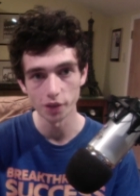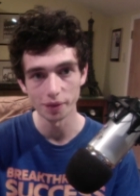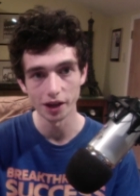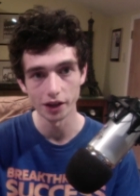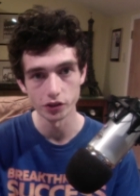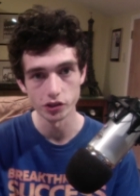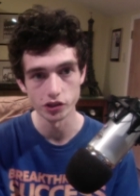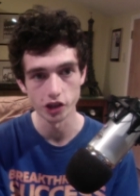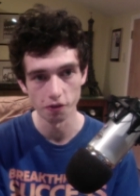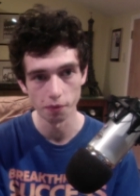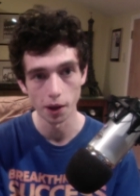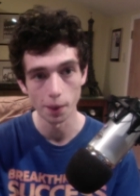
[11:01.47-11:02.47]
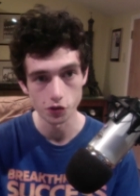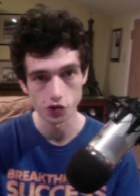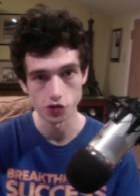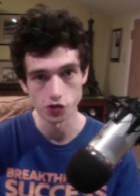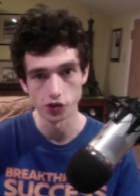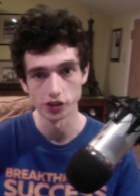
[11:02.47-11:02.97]
on your self
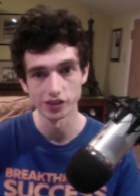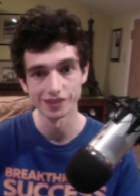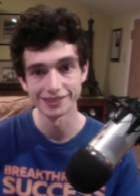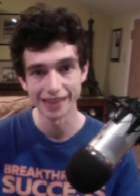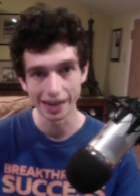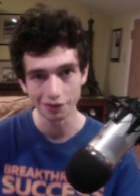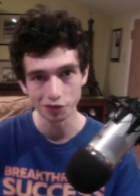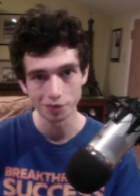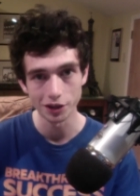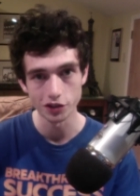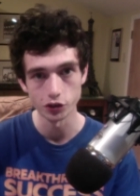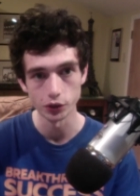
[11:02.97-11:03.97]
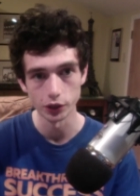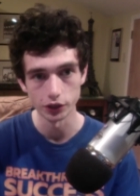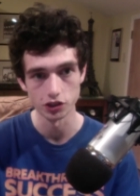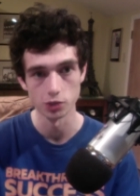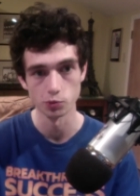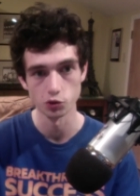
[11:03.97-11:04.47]
publishing journey, then definitely make sure you hit the
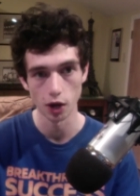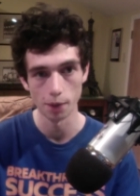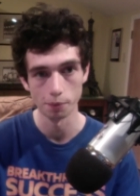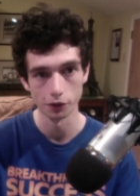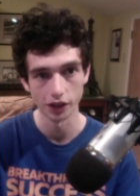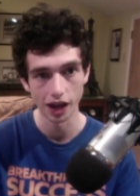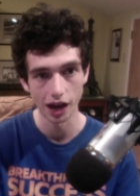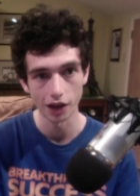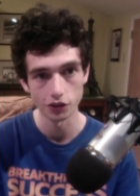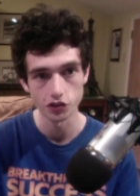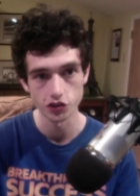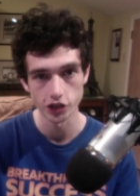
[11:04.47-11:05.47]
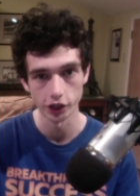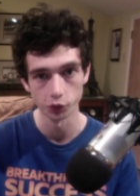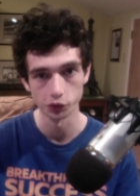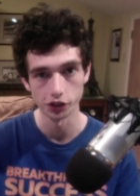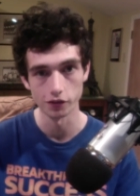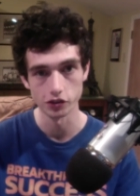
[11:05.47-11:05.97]
subscribe button on this channel.
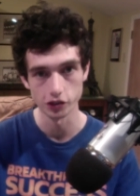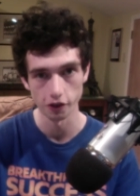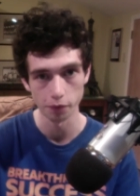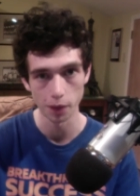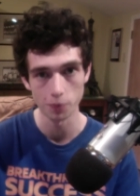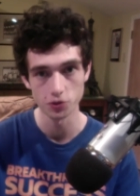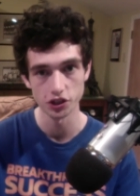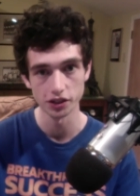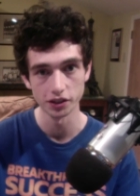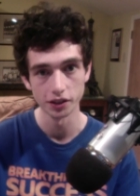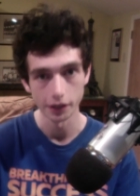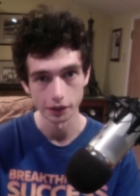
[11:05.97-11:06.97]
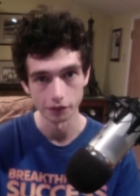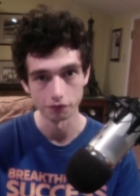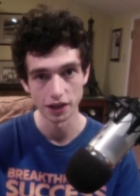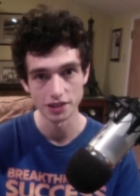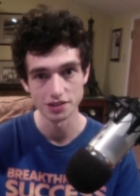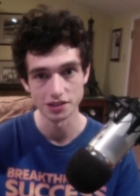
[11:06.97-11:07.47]
We cover self publishing,
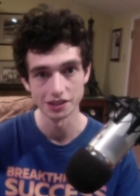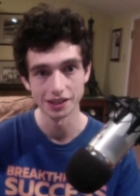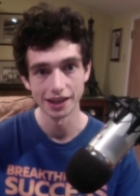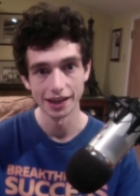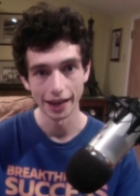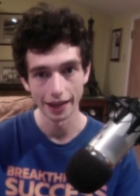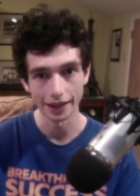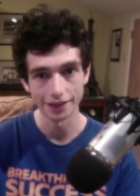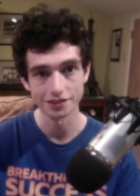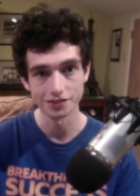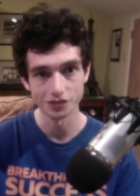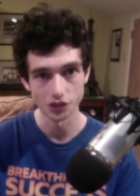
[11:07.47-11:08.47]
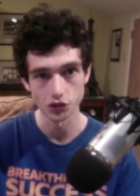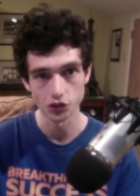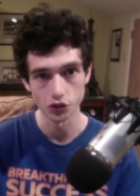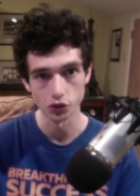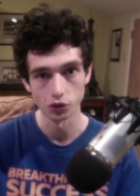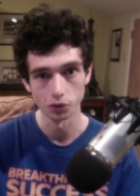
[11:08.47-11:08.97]
investing, and
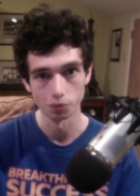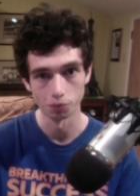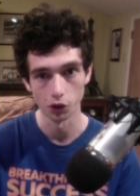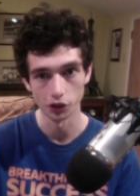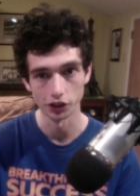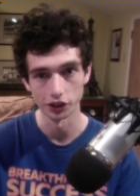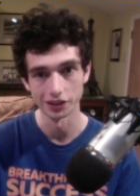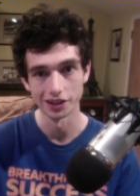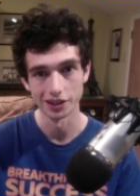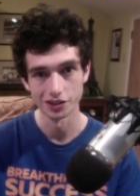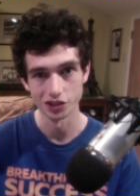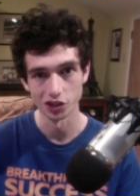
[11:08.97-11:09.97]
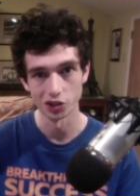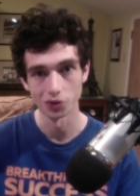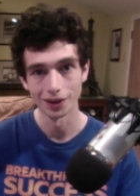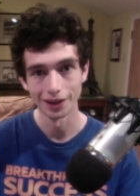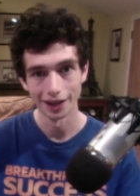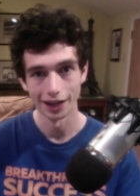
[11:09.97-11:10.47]
digital marketing.
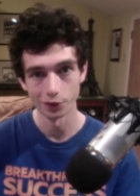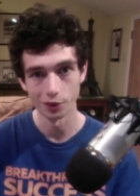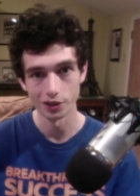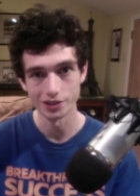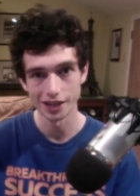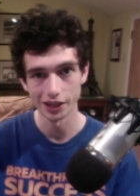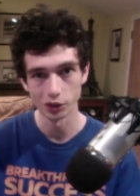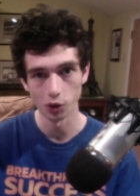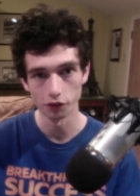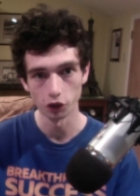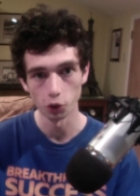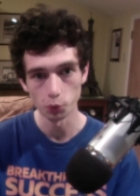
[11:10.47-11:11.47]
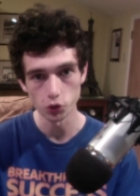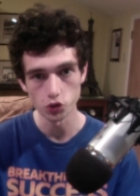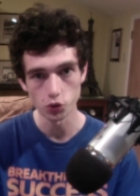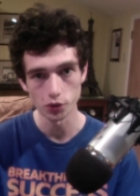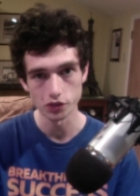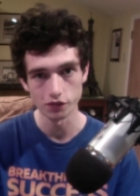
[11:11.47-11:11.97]
So, anyway, signing off. I hope you
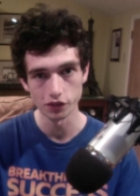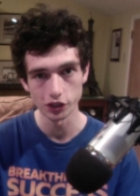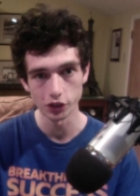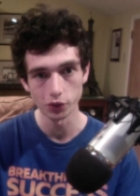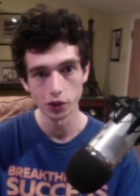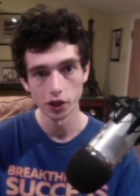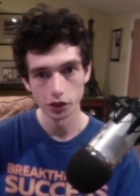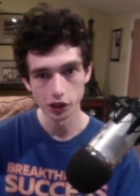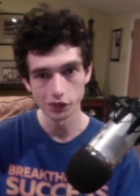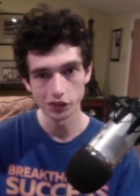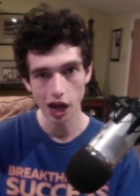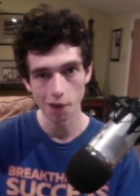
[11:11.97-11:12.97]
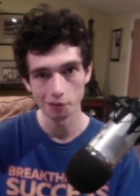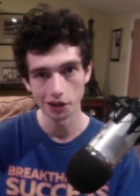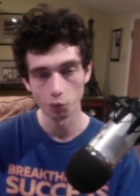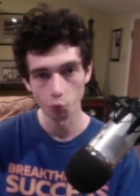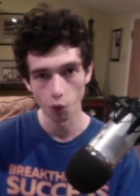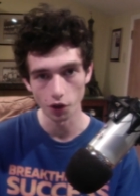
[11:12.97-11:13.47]
enjoyed this video. Leave a comment
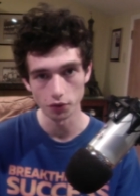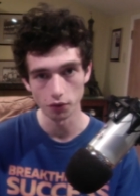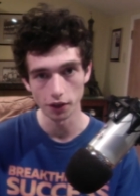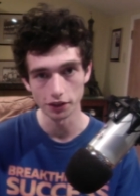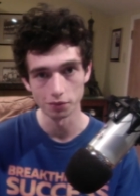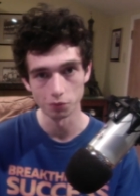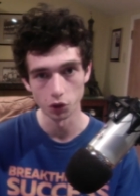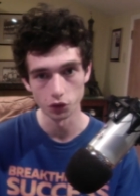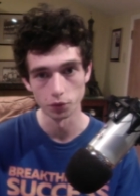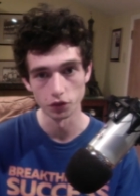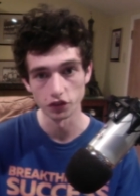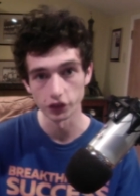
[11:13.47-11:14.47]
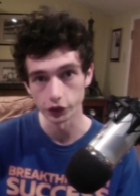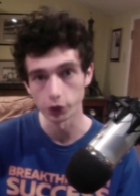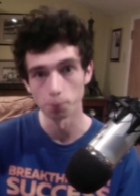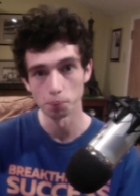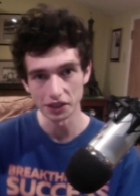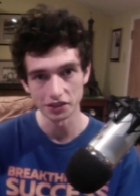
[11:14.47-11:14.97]
on what you liked the most from this video,
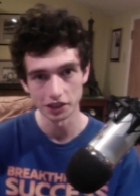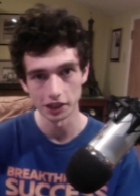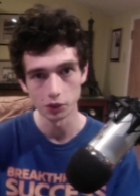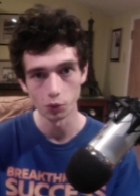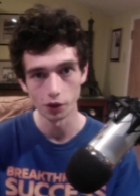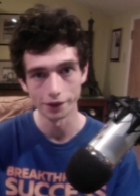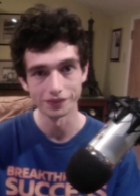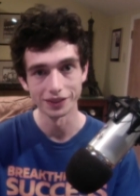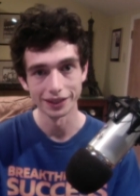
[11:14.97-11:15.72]
your big takeaway, and